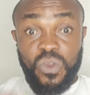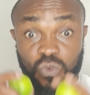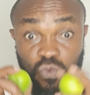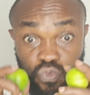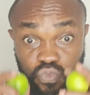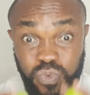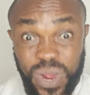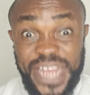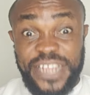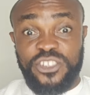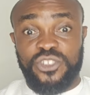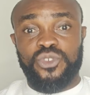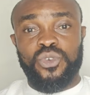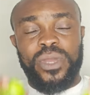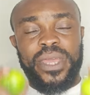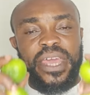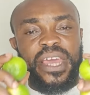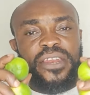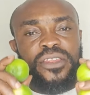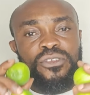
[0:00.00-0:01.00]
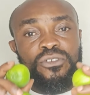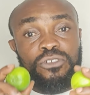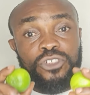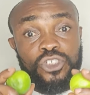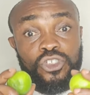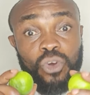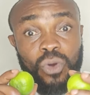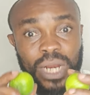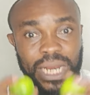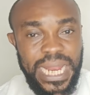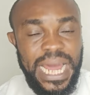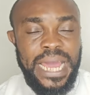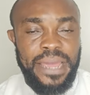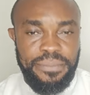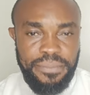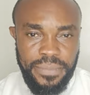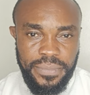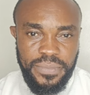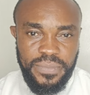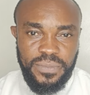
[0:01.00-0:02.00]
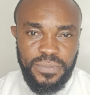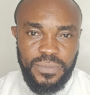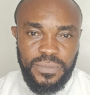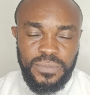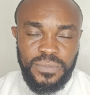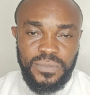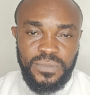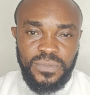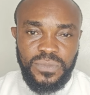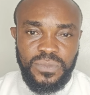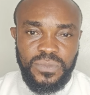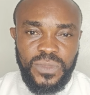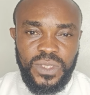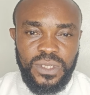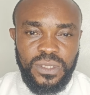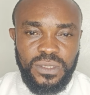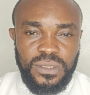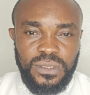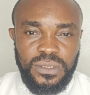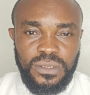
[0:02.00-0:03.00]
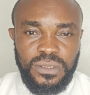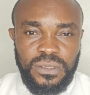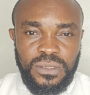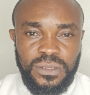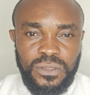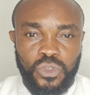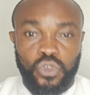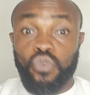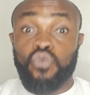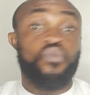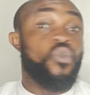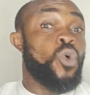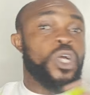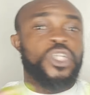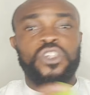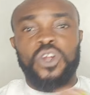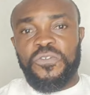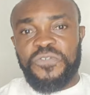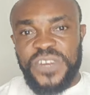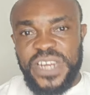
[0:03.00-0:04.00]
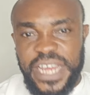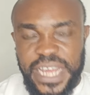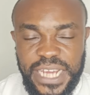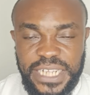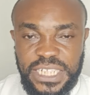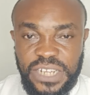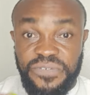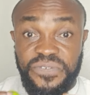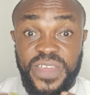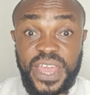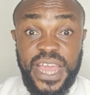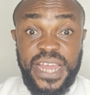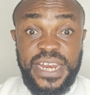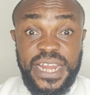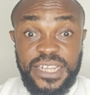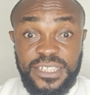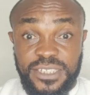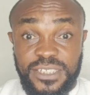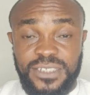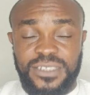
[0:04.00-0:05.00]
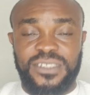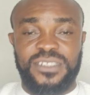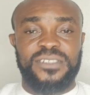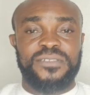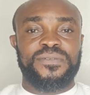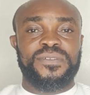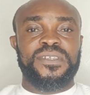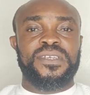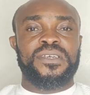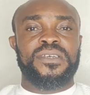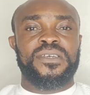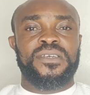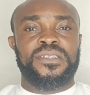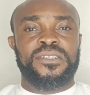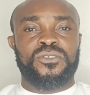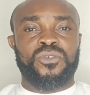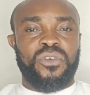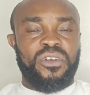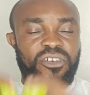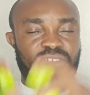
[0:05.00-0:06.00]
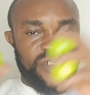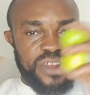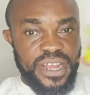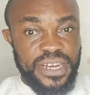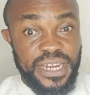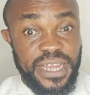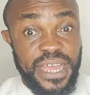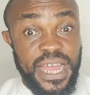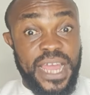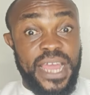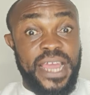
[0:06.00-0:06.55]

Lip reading: ways you can use your lime to ward off negative energies, to create